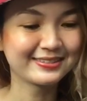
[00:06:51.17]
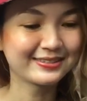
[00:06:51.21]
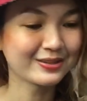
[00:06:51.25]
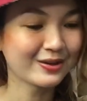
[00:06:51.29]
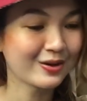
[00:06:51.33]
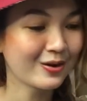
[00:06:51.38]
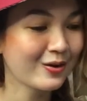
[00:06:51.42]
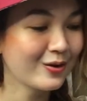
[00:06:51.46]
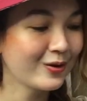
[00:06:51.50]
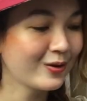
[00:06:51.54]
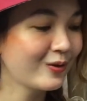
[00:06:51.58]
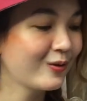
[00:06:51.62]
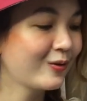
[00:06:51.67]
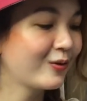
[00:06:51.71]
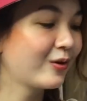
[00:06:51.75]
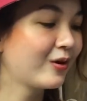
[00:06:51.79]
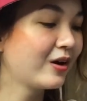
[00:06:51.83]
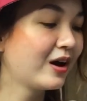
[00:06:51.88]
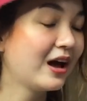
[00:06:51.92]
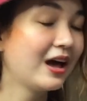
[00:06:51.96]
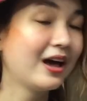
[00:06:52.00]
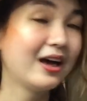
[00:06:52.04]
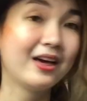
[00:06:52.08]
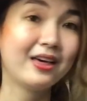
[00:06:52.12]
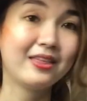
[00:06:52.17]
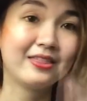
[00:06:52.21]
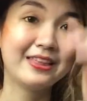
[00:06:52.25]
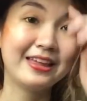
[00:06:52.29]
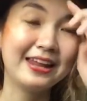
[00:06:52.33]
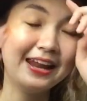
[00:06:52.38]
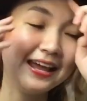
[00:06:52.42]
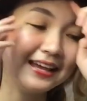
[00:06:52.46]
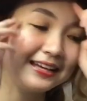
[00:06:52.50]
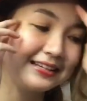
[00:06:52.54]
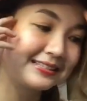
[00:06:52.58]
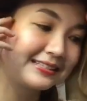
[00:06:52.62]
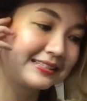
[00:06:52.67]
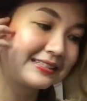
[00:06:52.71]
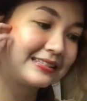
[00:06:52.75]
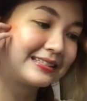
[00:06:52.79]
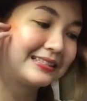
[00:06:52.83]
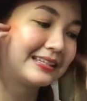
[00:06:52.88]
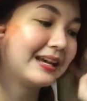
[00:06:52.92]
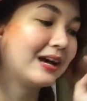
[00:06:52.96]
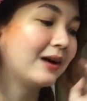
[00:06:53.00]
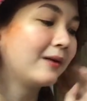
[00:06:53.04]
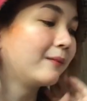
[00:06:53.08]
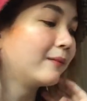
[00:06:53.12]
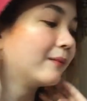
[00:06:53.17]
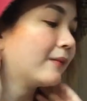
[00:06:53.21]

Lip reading: So the next